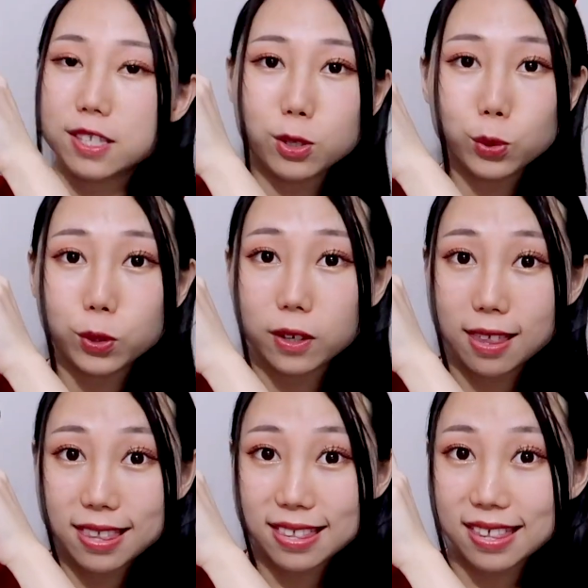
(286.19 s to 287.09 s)
To your
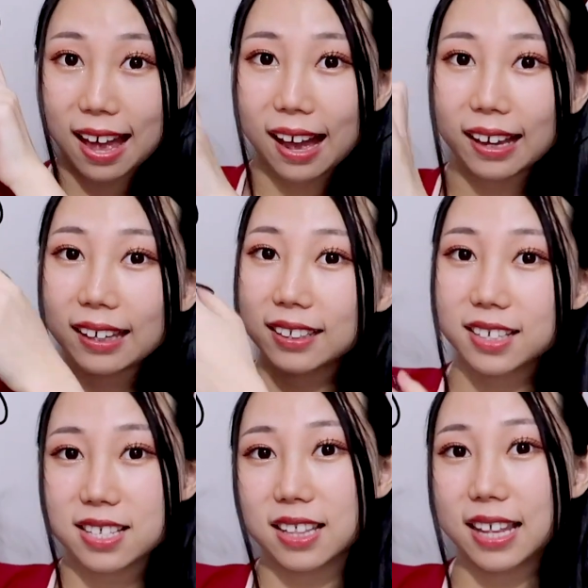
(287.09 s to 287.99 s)
thigh and
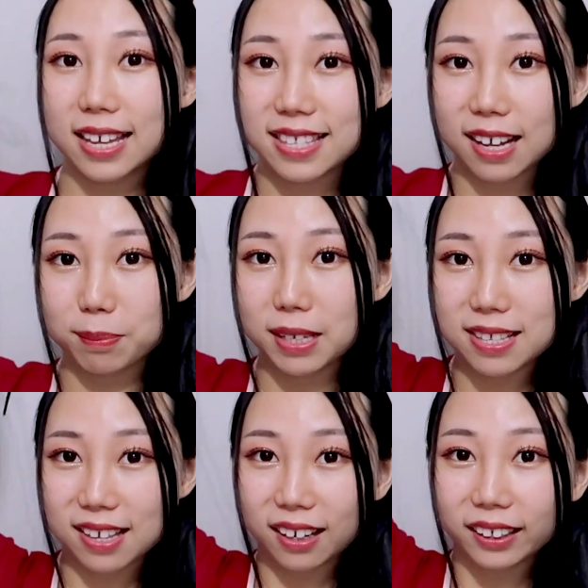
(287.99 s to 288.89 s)
it's lace up
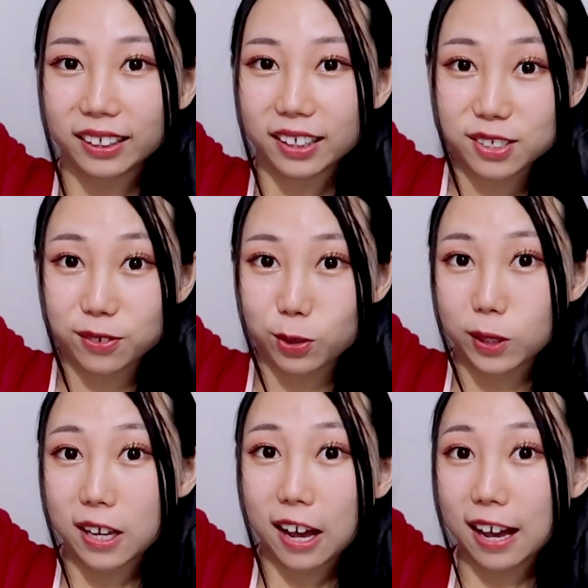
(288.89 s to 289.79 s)
design. It's
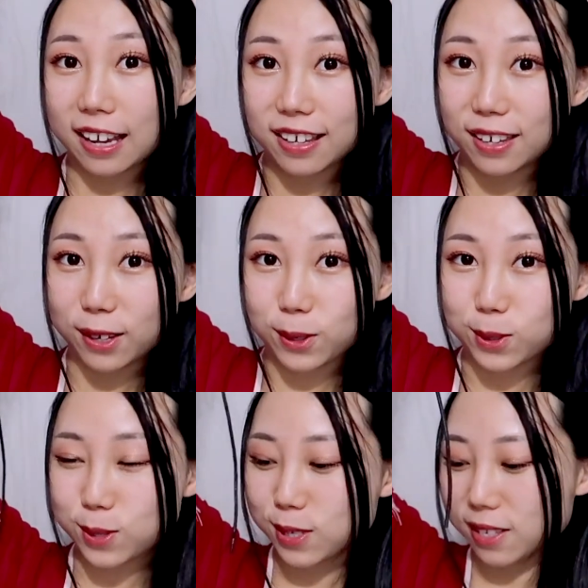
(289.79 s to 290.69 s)
really high
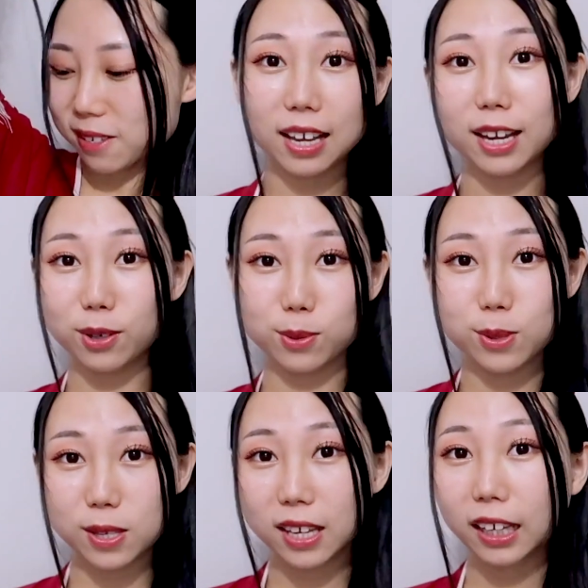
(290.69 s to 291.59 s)
heels. I don't
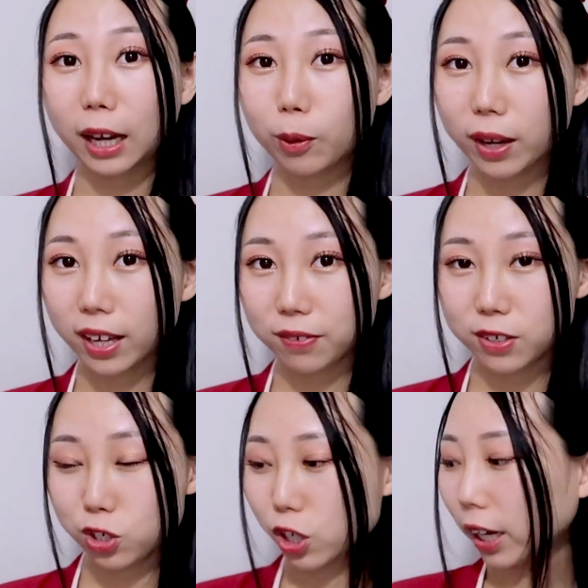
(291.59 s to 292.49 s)
think I'll have a
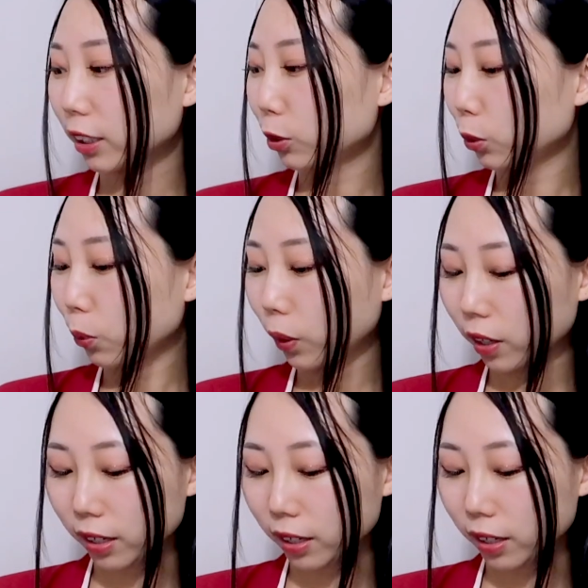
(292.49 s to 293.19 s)
chance to wear